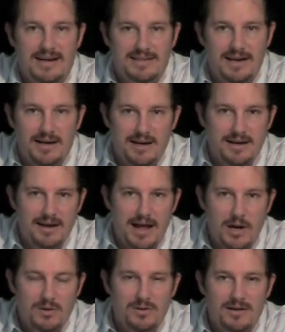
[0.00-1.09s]
identity, and
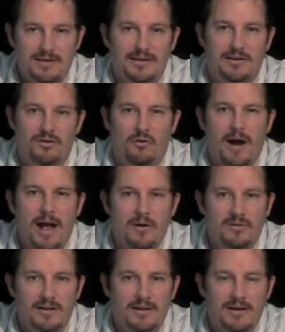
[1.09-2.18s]
how you need to
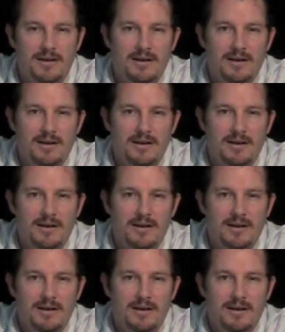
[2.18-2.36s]
ground